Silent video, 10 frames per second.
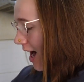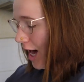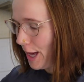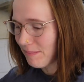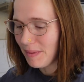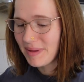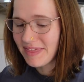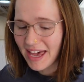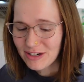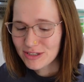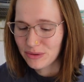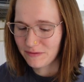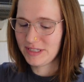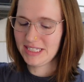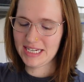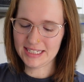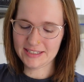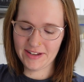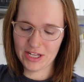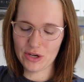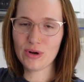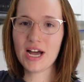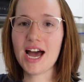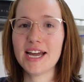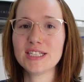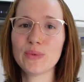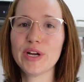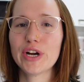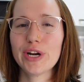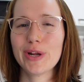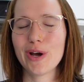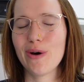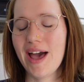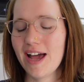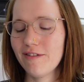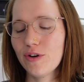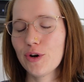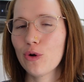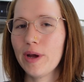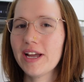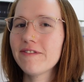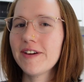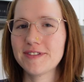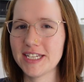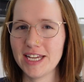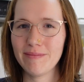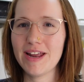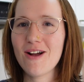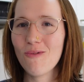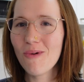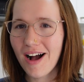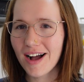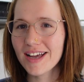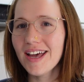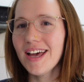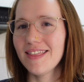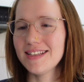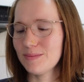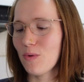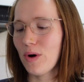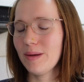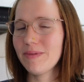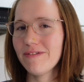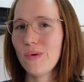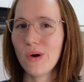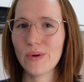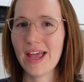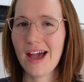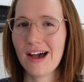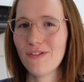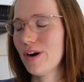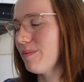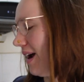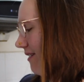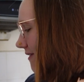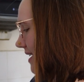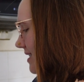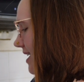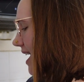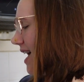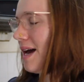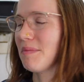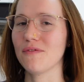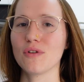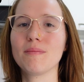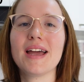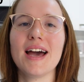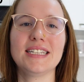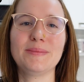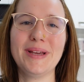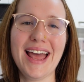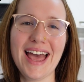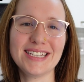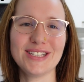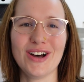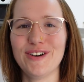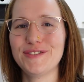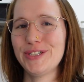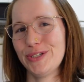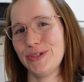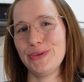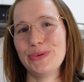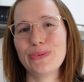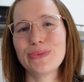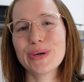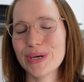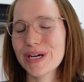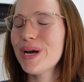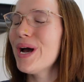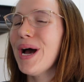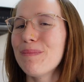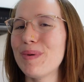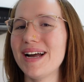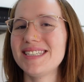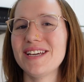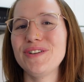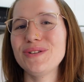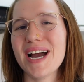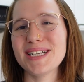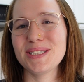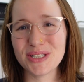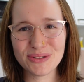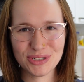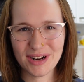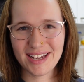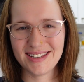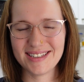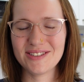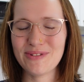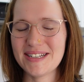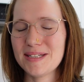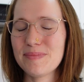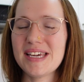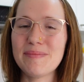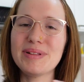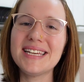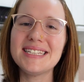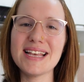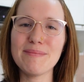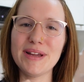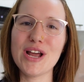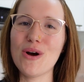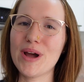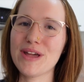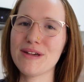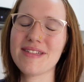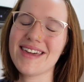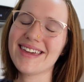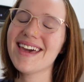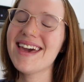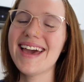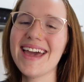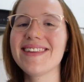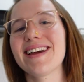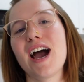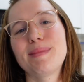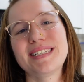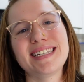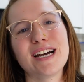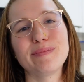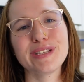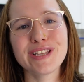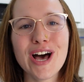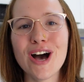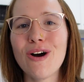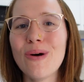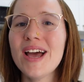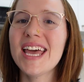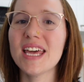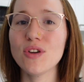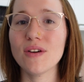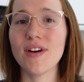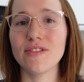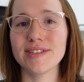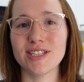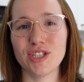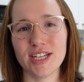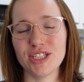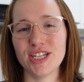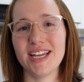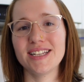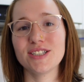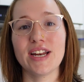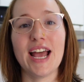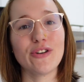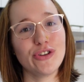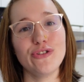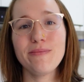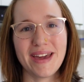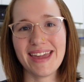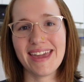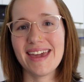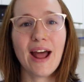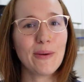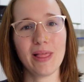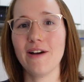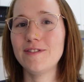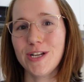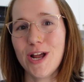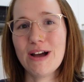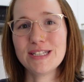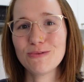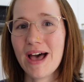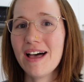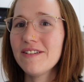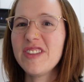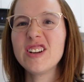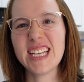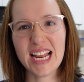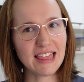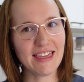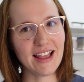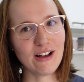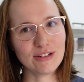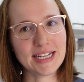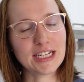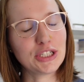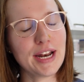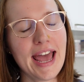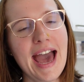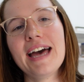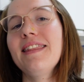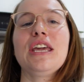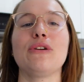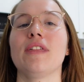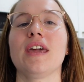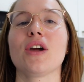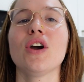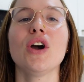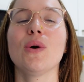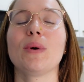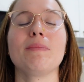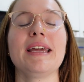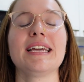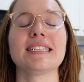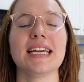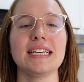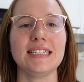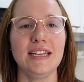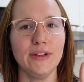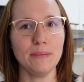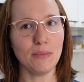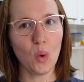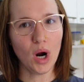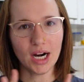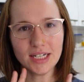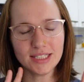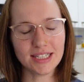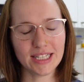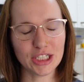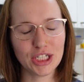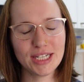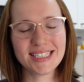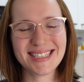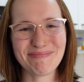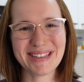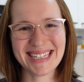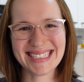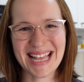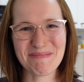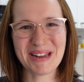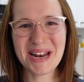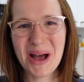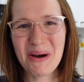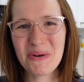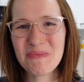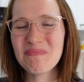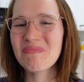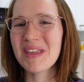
But that'll do it for today's video, guys. We are going to go head for a quick 15-minute walk this morning before we have our breakfast and before my husband heads off to work. But if you guys do try this recipe, please let me know what you think in the comments down below. If you have other suggestions on how you make it, I would love to know as well. If there's anything else I should add that you think would make it taste even more delicious, then please let me know.